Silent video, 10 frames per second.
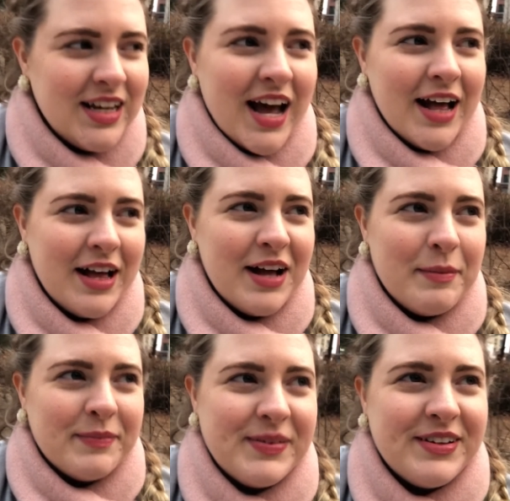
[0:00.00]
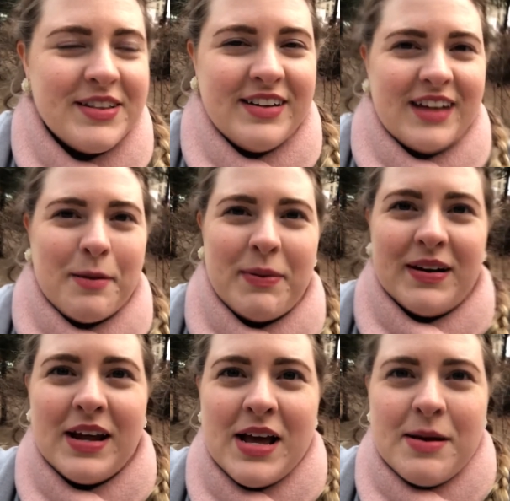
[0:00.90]
yeah. So this
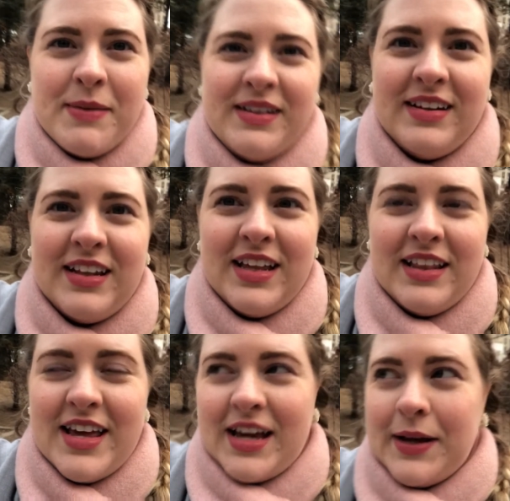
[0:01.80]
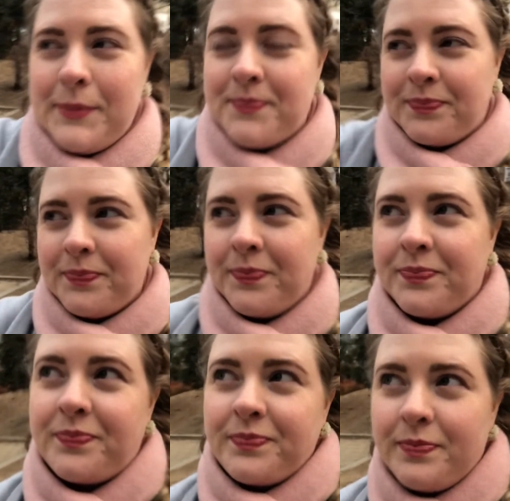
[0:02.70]
happened. Basically, like,
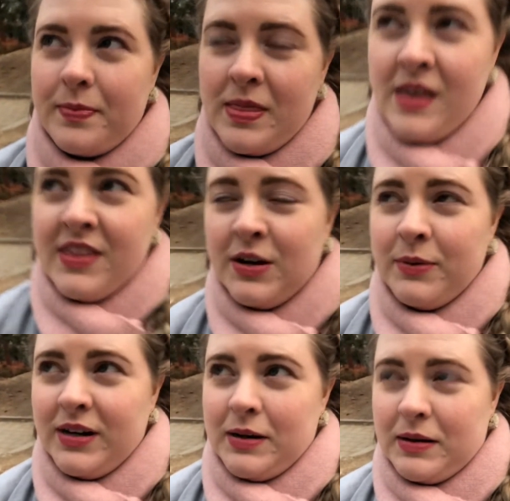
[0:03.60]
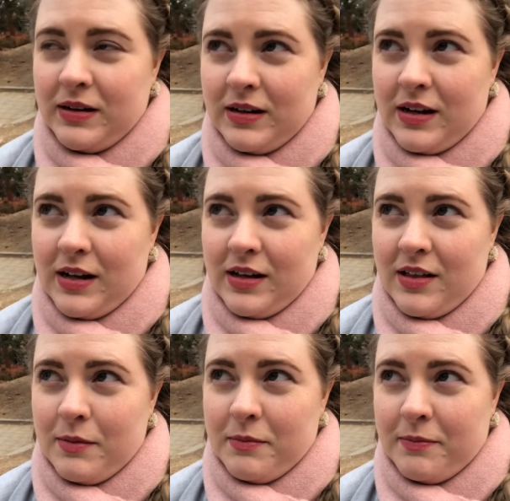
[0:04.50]
there were
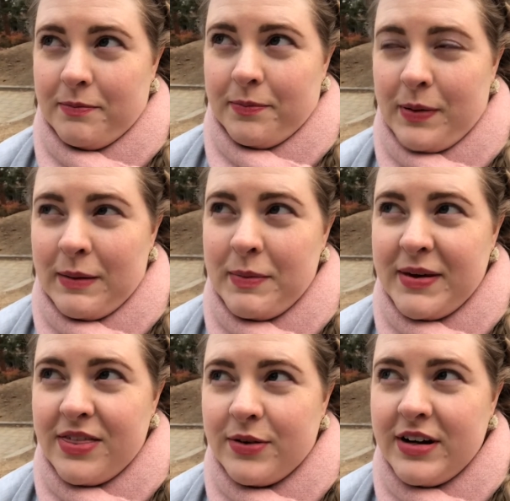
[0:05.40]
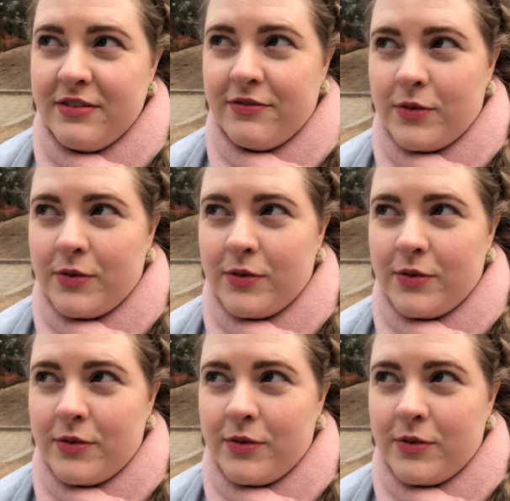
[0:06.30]
probably three